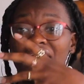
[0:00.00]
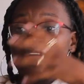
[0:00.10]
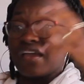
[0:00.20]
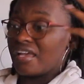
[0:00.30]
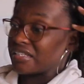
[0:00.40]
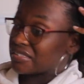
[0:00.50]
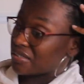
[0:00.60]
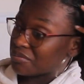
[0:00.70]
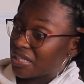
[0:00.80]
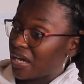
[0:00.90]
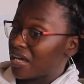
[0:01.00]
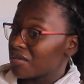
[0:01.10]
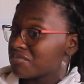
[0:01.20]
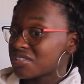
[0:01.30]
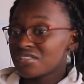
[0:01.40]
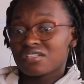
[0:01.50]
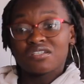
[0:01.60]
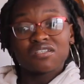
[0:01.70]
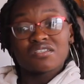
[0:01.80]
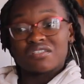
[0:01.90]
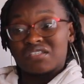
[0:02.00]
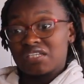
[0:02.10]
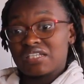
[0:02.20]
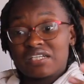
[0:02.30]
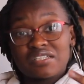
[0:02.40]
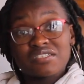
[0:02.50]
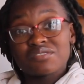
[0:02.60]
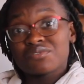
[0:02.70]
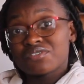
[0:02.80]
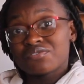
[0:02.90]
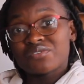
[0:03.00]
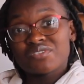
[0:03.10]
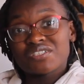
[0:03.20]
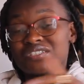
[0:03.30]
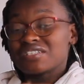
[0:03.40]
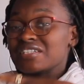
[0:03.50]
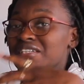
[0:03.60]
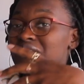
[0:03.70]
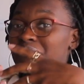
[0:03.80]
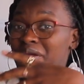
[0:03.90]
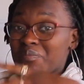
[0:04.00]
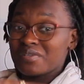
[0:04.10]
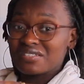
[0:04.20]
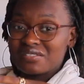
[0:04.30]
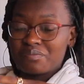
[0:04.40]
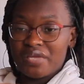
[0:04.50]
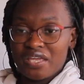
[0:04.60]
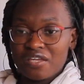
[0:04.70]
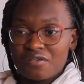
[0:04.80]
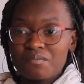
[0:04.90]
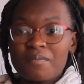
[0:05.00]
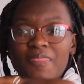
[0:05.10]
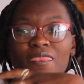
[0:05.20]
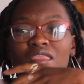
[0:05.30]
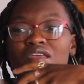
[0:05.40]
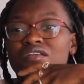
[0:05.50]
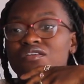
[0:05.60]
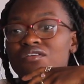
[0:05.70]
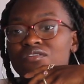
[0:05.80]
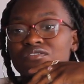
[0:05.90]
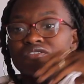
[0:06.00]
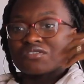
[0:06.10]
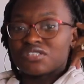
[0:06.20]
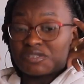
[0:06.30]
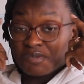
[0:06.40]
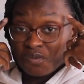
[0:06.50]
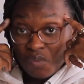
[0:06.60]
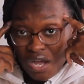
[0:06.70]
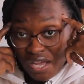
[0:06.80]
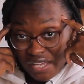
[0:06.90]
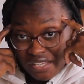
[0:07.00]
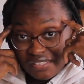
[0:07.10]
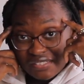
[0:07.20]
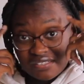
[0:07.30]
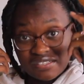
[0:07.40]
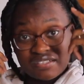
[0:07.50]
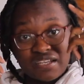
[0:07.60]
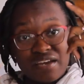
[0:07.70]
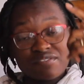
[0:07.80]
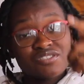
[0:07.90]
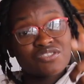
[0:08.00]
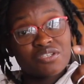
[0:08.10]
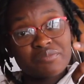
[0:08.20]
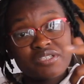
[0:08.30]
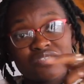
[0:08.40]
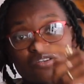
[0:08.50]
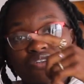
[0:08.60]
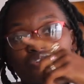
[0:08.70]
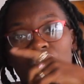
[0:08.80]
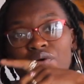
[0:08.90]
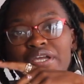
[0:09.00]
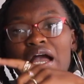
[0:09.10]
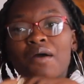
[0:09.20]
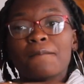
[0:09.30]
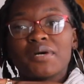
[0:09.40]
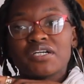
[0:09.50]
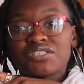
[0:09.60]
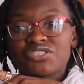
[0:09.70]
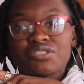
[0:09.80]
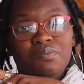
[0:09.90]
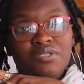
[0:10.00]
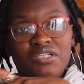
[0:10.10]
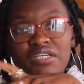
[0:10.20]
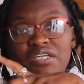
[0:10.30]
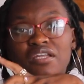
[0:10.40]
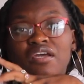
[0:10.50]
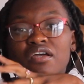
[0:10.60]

And sometimes the thing that doesn't work for us, it may put us in pain, so just be wise and have discernment on knowing how much to put in,